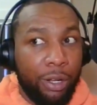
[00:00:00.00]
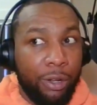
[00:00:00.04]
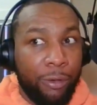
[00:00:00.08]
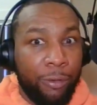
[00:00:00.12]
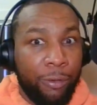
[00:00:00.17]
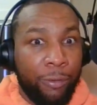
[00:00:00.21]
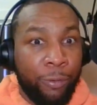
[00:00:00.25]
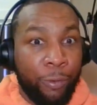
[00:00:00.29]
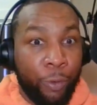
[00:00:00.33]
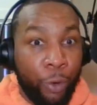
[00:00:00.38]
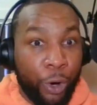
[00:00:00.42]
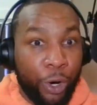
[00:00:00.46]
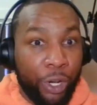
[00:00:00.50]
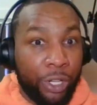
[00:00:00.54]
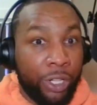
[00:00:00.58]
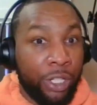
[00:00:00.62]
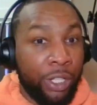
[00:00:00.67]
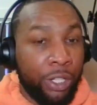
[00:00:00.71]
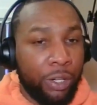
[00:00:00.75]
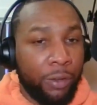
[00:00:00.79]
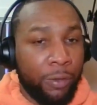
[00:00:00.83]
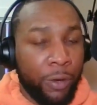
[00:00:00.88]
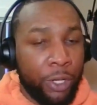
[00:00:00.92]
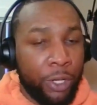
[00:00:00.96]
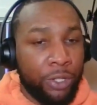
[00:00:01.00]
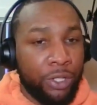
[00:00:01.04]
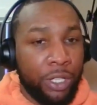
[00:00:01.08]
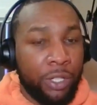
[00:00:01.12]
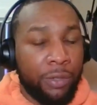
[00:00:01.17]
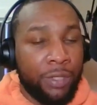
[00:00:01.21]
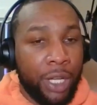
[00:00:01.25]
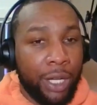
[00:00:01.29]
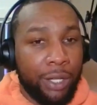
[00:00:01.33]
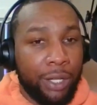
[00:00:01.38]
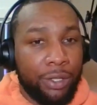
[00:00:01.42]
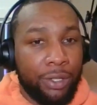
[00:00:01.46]
for the University of
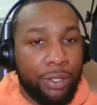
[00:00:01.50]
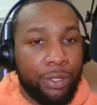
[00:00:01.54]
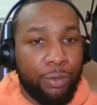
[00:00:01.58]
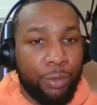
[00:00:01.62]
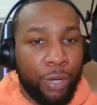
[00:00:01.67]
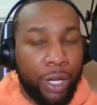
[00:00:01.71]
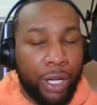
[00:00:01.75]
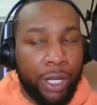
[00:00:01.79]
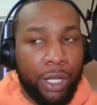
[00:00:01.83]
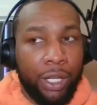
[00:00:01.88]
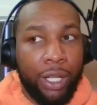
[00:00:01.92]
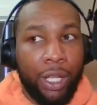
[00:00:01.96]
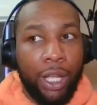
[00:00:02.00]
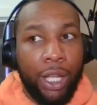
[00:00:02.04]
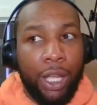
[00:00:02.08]
Texas, right?